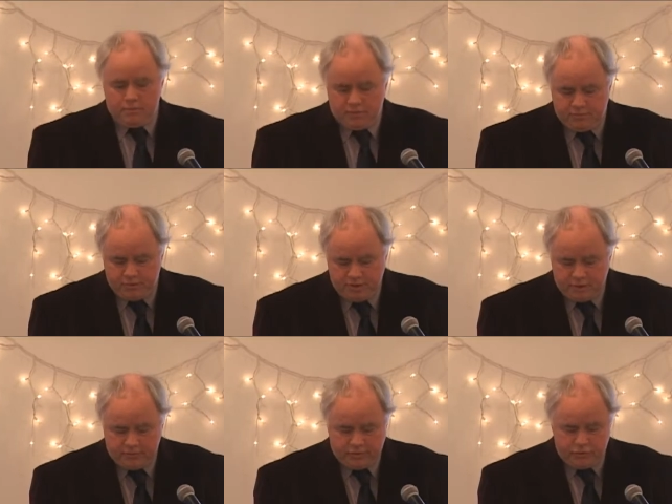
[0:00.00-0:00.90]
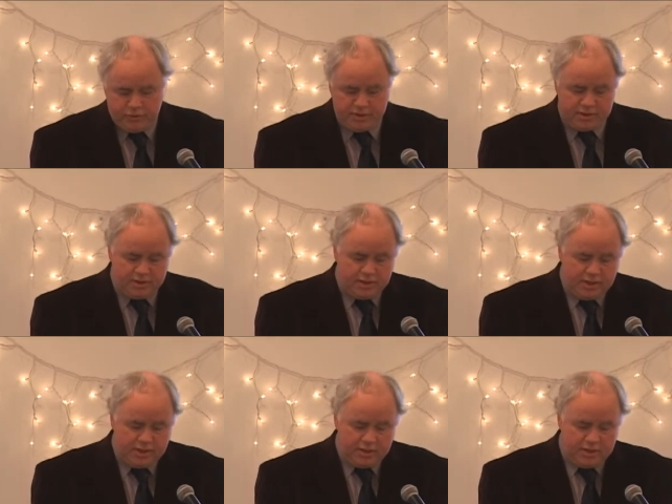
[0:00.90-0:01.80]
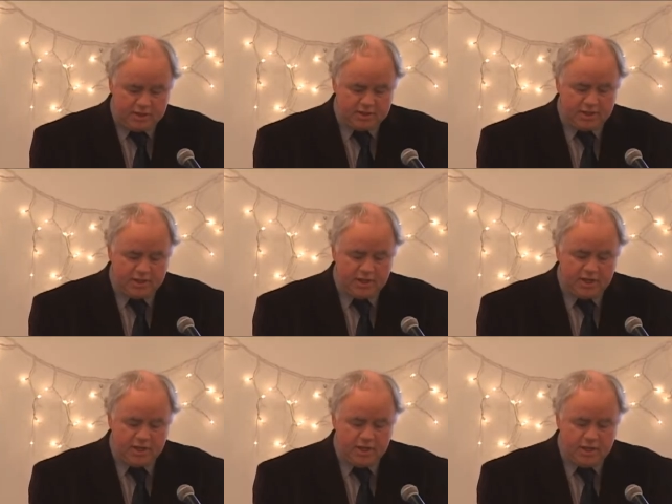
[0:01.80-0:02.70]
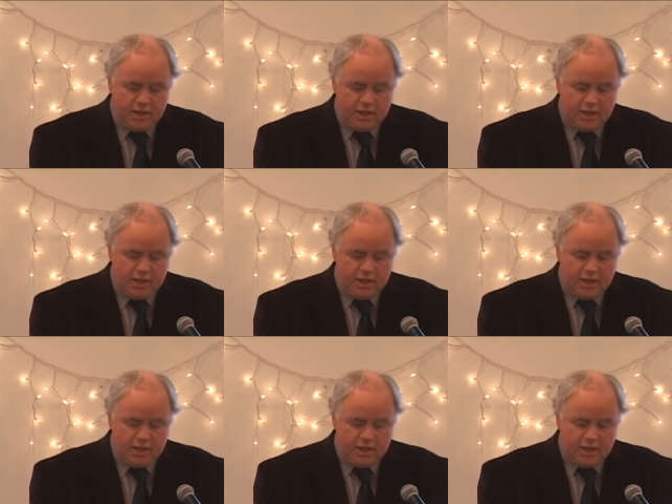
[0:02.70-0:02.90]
of, of, overruns and, and things like that.